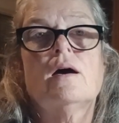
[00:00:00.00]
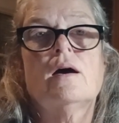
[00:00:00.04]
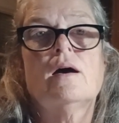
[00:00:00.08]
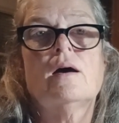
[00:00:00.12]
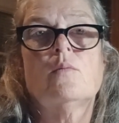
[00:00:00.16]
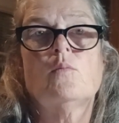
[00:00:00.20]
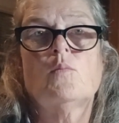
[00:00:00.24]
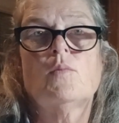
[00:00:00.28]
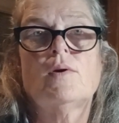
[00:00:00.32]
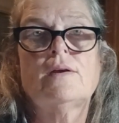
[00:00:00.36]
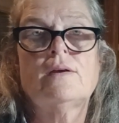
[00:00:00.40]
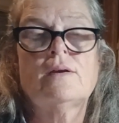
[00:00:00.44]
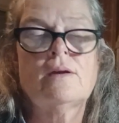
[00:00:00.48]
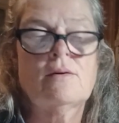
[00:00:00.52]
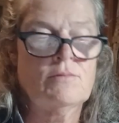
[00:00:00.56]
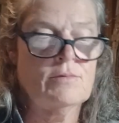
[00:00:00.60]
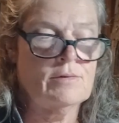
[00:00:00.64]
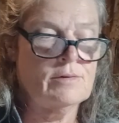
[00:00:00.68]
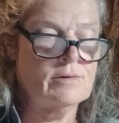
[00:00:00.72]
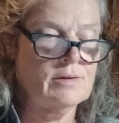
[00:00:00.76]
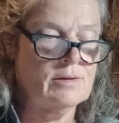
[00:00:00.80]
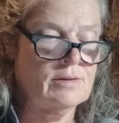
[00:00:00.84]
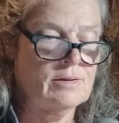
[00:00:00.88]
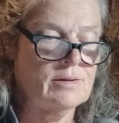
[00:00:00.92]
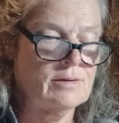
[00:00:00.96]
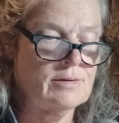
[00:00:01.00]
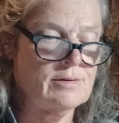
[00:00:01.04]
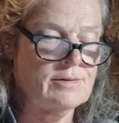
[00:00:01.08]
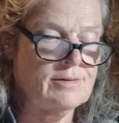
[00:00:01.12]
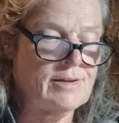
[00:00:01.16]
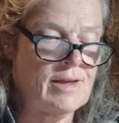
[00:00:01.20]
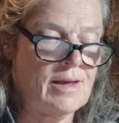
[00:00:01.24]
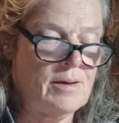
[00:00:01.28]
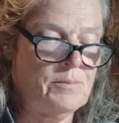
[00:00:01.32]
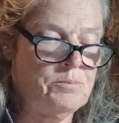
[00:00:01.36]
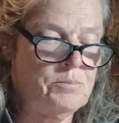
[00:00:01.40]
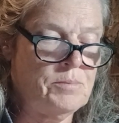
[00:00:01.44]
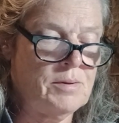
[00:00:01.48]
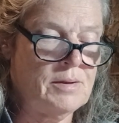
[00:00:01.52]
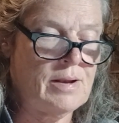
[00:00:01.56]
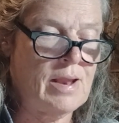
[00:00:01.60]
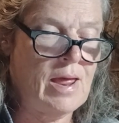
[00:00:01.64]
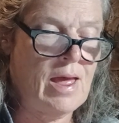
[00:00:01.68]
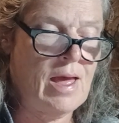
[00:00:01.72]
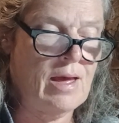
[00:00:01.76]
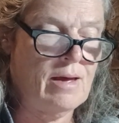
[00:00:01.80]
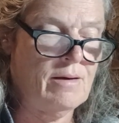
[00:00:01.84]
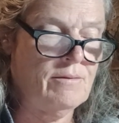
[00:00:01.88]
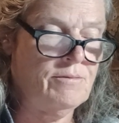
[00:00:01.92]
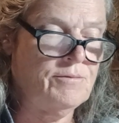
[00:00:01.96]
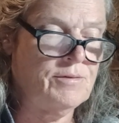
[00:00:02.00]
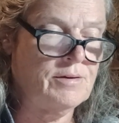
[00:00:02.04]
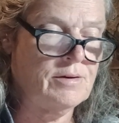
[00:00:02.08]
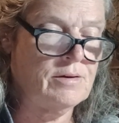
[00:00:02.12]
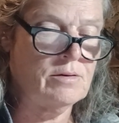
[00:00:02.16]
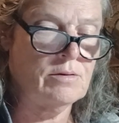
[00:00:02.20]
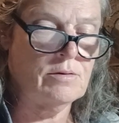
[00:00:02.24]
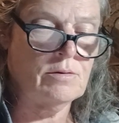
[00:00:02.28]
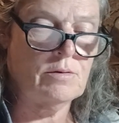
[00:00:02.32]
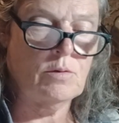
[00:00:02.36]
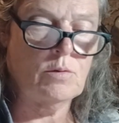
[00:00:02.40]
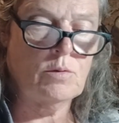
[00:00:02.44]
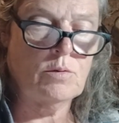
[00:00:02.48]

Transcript: And we never did the step and half and